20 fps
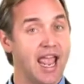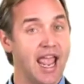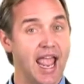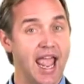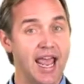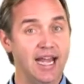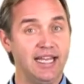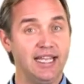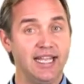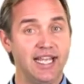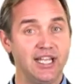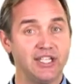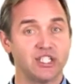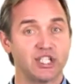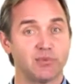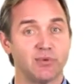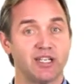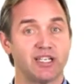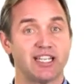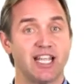any
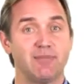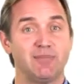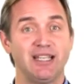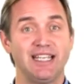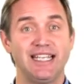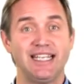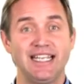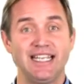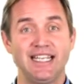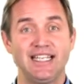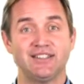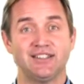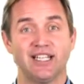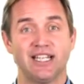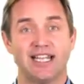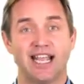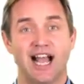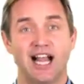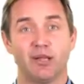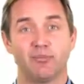instrument can be easily
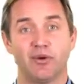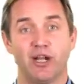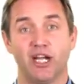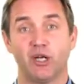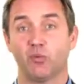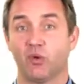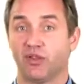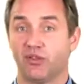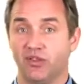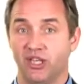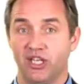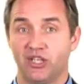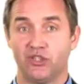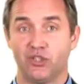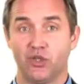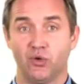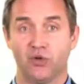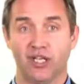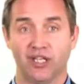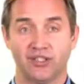calibrated with these
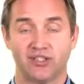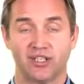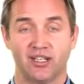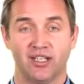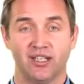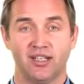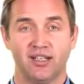units.